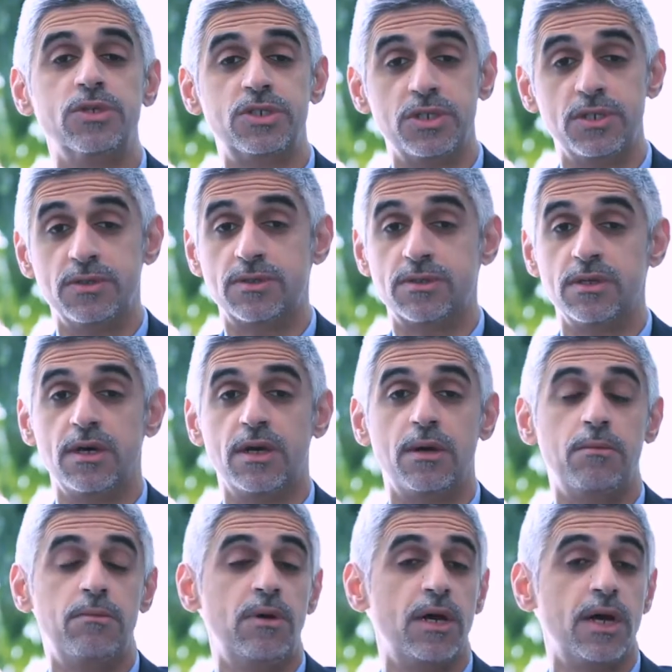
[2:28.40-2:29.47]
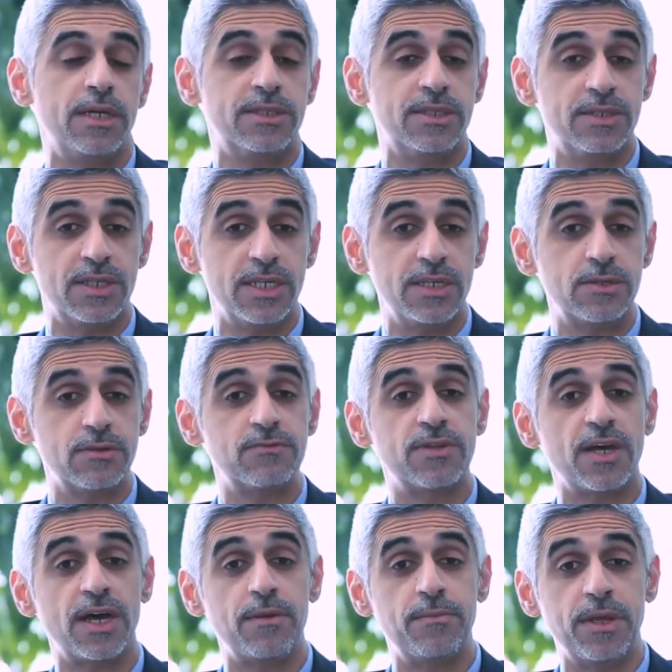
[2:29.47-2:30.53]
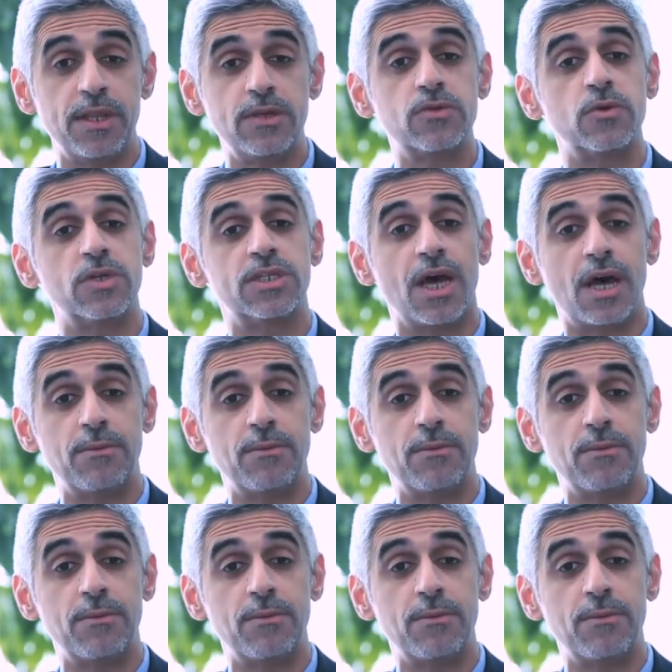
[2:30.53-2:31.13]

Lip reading: is a disease of diabetes or a type